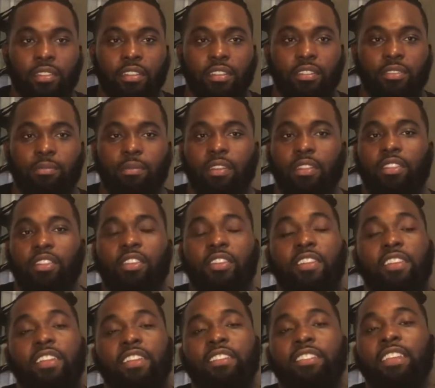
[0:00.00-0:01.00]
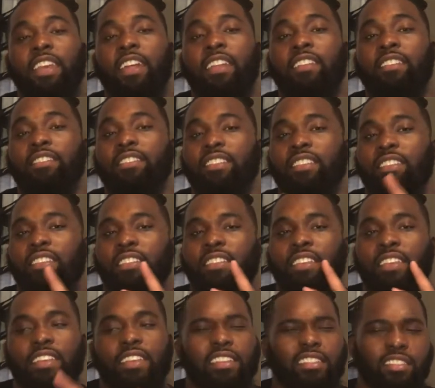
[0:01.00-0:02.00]
here's my 30-day challenge, and
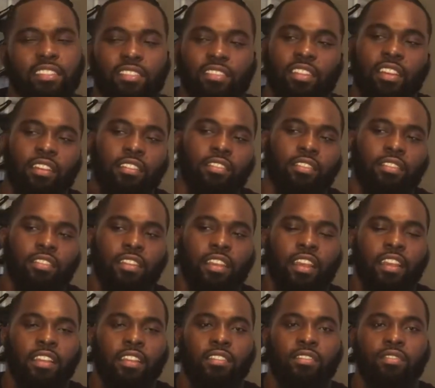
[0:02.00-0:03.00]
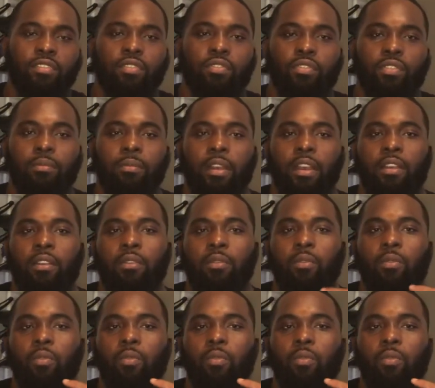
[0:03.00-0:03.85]
just talk to you guys through about